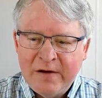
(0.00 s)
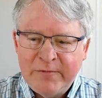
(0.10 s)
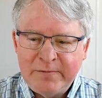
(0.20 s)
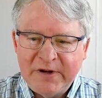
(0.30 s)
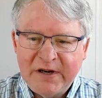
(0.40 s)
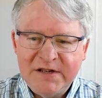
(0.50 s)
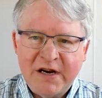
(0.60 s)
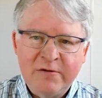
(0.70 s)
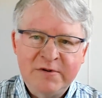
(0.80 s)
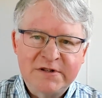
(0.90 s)
But because
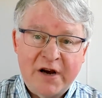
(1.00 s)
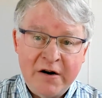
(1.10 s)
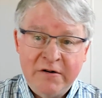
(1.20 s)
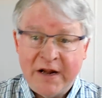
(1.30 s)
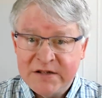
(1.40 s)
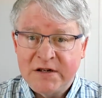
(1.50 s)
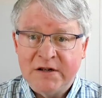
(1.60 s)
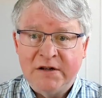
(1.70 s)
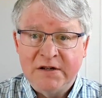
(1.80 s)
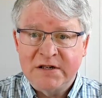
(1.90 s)
I was hired as
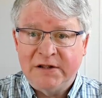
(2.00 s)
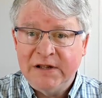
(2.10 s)
a